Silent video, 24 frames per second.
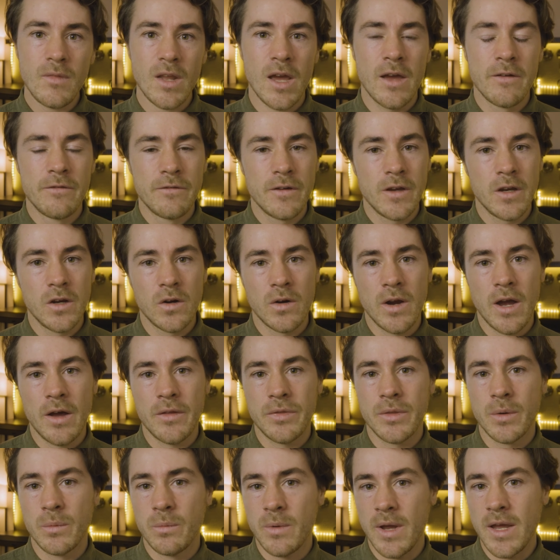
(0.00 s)
I figure
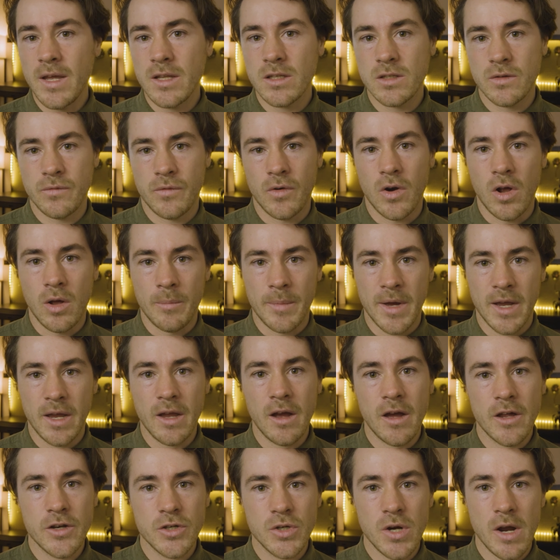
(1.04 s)
out the rates for all my
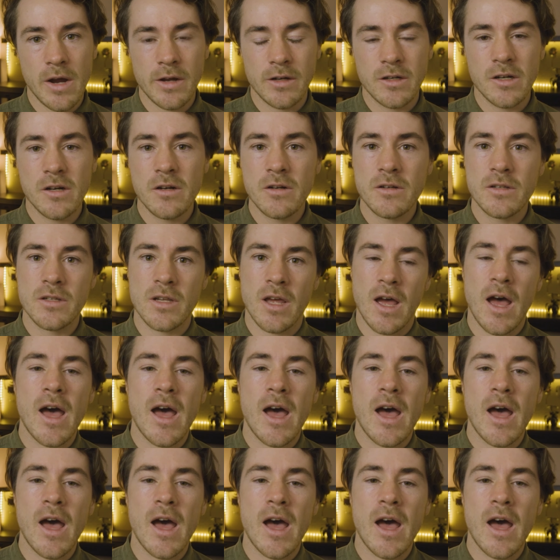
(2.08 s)
contractors.